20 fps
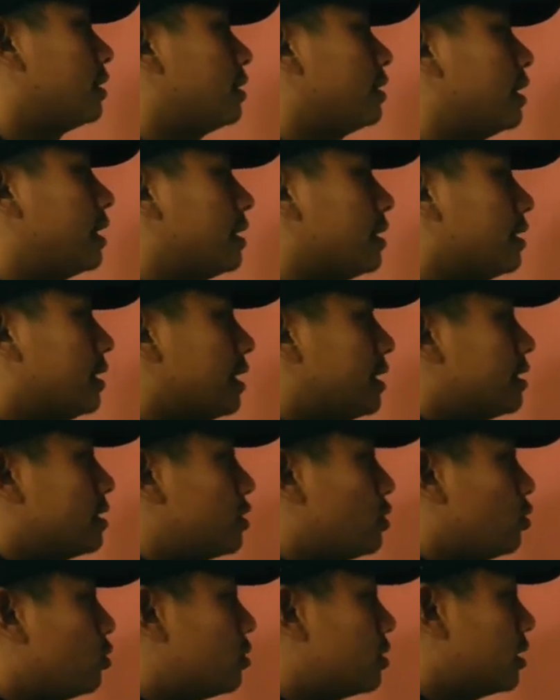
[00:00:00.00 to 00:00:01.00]
Then let
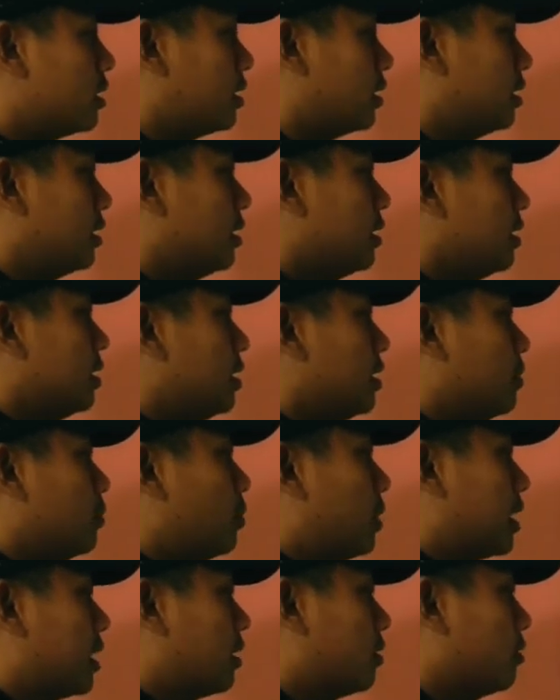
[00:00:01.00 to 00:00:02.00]
us use the
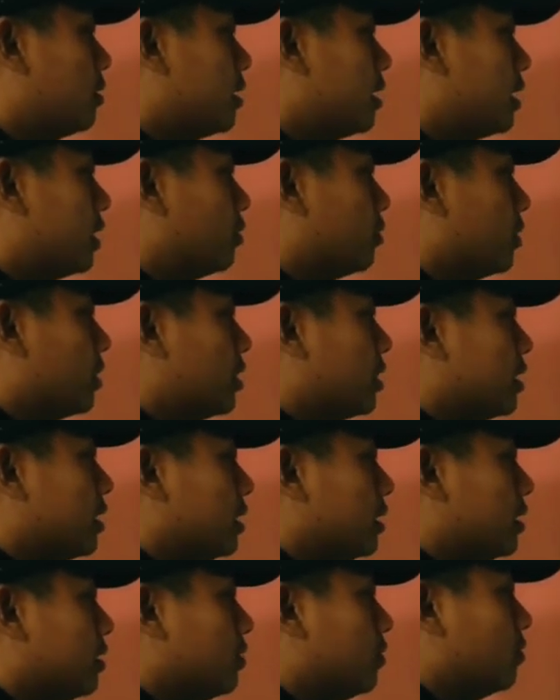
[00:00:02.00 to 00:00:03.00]
particular
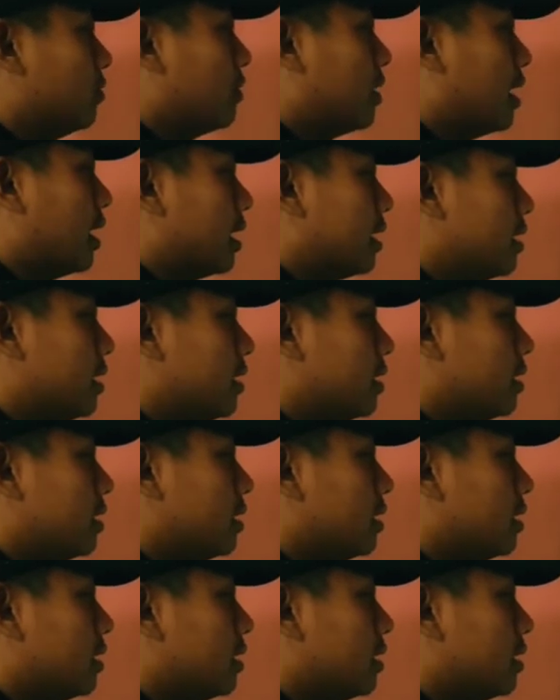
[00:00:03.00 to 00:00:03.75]
equation 1.